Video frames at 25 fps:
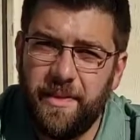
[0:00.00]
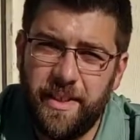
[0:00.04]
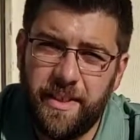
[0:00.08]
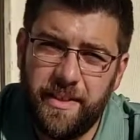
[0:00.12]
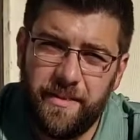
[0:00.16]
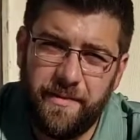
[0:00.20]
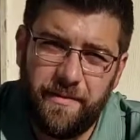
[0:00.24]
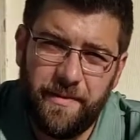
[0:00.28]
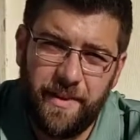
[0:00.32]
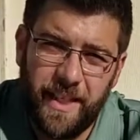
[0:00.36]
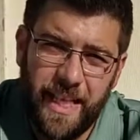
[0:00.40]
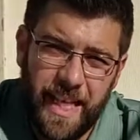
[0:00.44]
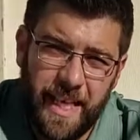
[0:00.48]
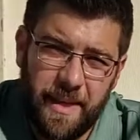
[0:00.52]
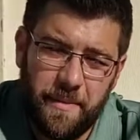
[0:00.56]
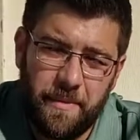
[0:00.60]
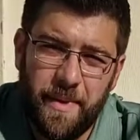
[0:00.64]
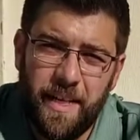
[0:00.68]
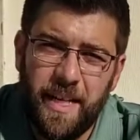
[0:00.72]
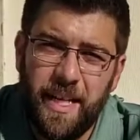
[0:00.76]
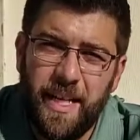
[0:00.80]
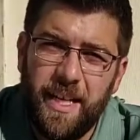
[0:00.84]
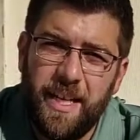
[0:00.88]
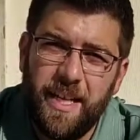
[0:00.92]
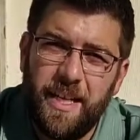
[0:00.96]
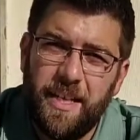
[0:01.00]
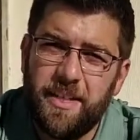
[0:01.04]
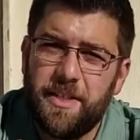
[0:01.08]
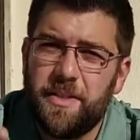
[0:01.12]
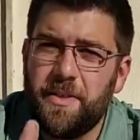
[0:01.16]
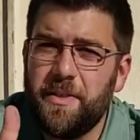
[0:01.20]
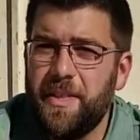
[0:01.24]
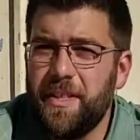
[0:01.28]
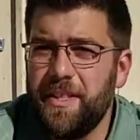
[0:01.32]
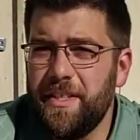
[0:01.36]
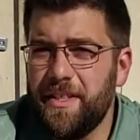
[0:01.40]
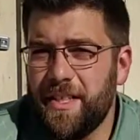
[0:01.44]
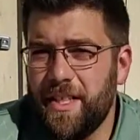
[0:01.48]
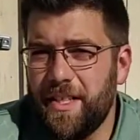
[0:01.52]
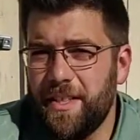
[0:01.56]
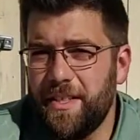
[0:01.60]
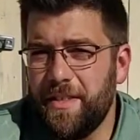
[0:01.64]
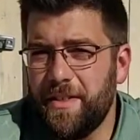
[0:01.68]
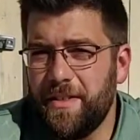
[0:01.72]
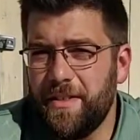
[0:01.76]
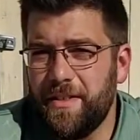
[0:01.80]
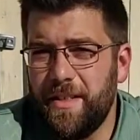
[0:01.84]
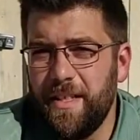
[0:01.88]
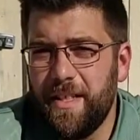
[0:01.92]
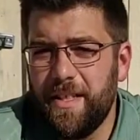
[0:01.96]
of the flame. So there's
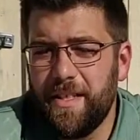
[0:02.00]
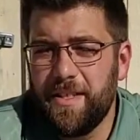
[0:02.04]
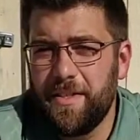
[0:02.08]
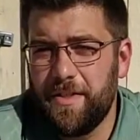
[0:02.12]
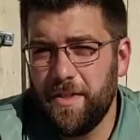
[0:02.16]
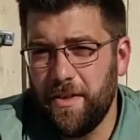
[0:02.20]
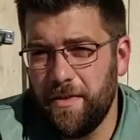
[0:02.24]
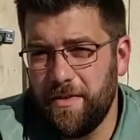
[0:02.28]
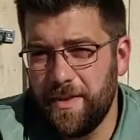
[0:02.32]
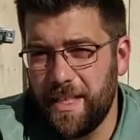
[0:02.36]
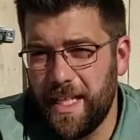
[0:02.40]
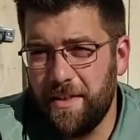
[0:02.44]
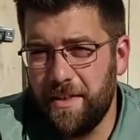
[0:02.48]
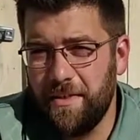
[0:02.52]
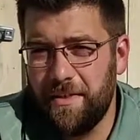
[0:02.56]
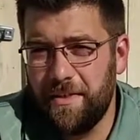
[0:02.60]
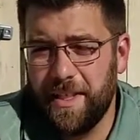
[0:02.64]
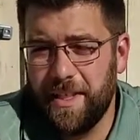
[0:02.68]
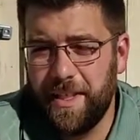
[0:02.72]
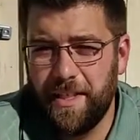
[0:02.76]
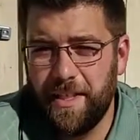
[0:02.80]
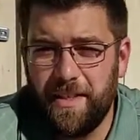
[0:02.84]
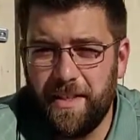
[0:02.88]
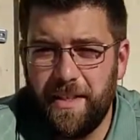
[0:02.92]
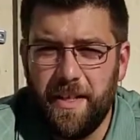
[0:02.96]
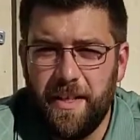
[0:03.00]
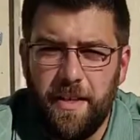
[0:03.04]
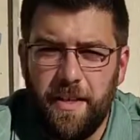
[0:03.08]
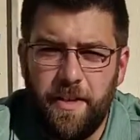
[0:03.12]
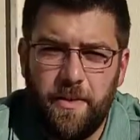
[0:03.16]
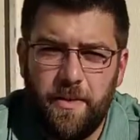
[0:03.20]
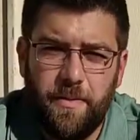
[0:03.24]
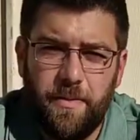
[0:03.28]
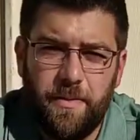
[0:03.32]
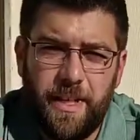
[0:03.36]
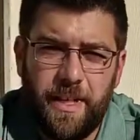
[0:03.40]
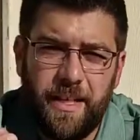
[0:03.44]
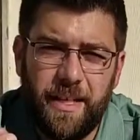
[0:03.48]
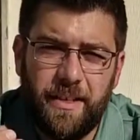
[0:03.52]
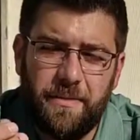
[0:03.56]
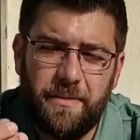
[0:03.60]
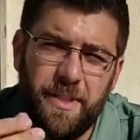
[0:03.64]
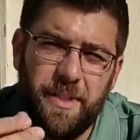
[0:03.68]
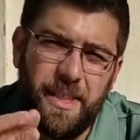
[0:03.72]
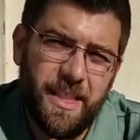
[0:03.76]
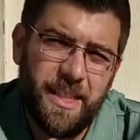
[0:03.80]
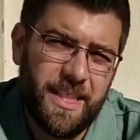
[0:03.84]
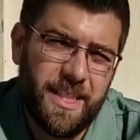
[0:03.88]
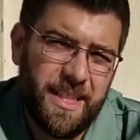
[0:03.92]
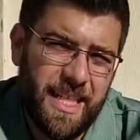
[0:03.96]
other stoves out there that are
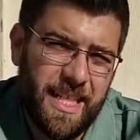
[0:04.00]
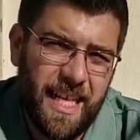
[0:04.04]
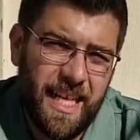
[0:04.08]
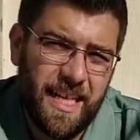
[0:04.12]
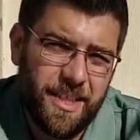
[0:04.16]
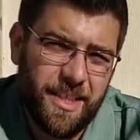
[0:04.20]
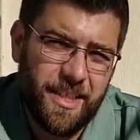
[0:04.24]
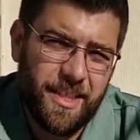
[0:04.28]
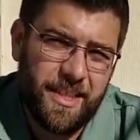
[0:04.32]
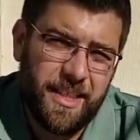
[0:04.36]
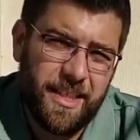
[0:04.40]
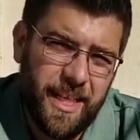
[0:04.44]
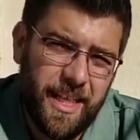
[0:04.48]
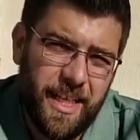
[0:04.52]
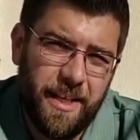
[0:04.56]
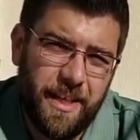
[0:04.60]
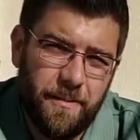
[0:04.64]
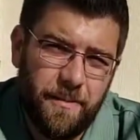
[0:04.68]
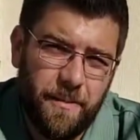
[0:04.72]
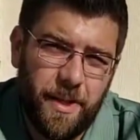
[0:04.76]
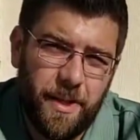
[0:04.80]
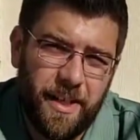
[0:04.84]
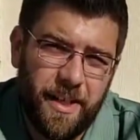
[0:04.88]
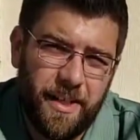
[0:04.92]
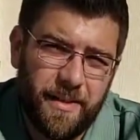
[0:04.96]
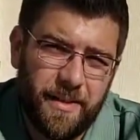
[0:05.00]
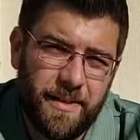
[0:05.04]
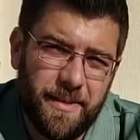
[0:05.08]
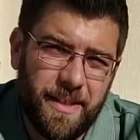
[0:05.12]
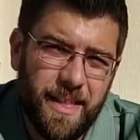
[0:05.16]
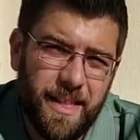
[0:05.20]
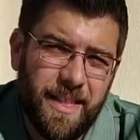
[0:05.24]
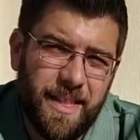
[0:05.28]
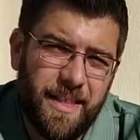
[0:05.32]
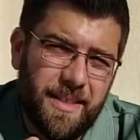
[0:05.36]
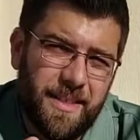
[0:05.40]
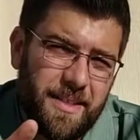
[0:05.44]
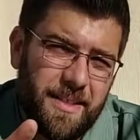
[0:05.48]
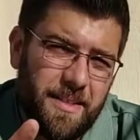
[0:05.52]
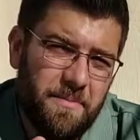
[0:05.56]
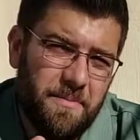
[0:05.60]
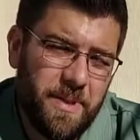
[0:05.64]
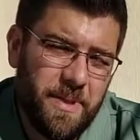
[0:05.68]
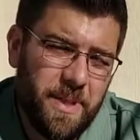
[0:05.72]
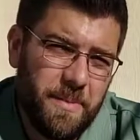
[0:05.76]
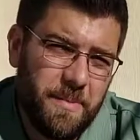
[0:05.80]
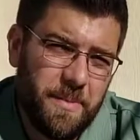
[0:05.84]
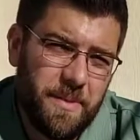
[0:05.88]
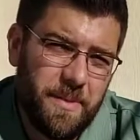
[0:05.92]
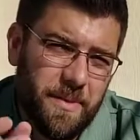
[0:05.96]
really designed just to heat water. Some
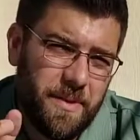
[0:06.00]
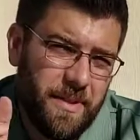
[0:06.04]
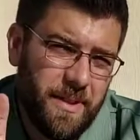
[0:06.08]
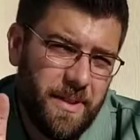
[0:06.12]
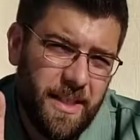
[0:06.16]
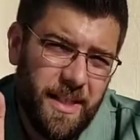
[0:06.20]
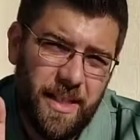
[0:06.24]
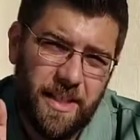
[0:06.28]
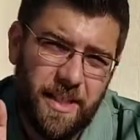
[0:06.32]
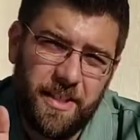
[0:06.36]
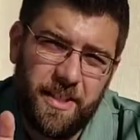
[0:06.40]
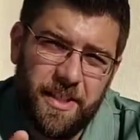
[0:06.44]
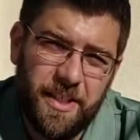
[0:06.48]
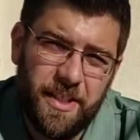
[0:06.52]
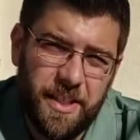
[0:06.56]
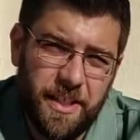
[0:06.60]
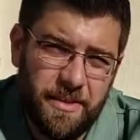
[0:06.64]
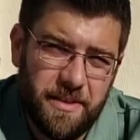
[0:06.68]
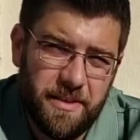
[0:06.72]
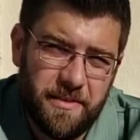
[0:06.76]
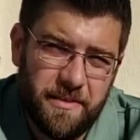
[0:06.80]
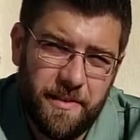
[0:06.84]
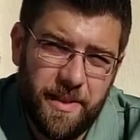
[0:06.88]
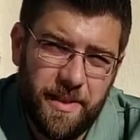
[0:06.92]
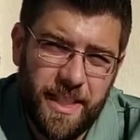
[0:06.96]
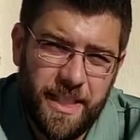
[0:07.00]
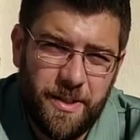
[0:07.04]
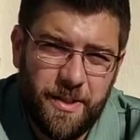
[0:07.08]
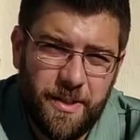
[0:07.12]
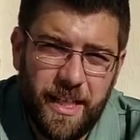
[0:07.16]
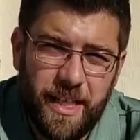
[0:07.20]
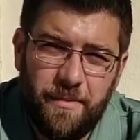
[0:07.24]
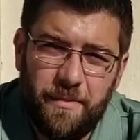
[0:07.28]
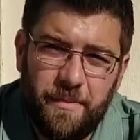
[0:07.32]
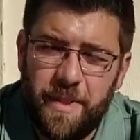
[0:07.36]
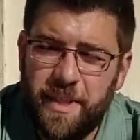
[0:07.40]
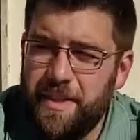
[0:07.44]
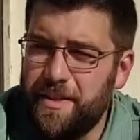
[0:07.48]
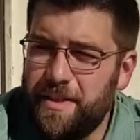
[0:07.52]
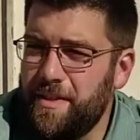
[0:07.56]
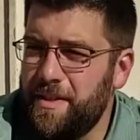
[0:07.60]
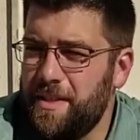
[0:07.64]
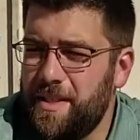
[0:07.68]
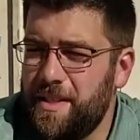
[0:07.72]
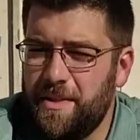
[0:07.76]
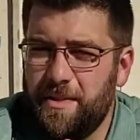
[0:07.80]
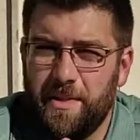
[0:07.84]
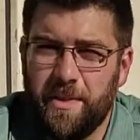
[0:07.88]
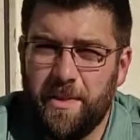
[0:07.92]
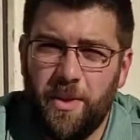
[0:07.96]
people are going to use freeze-dried
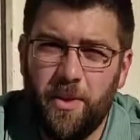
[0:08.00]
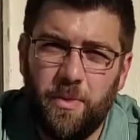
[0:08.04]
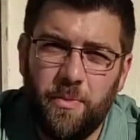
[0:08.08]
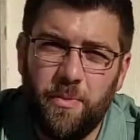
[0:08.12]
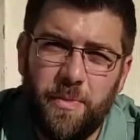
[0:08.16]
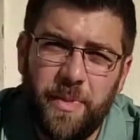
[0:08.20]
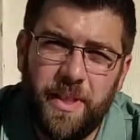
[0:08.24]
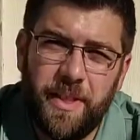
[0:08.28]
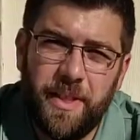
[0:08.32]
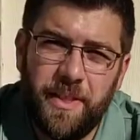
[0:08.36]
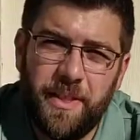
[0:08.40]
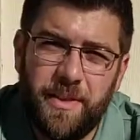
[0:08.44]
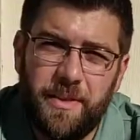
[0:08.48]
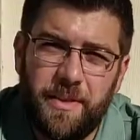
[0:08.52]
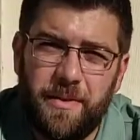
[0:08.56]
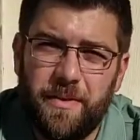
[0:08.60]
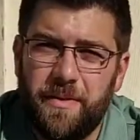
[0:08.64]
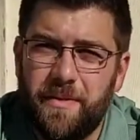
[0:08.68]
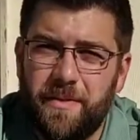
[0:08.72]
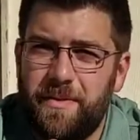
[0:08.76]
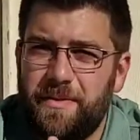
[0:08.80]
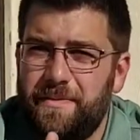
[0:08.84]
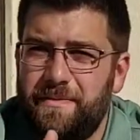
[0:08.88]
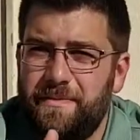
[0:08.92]
meals or oatmeal or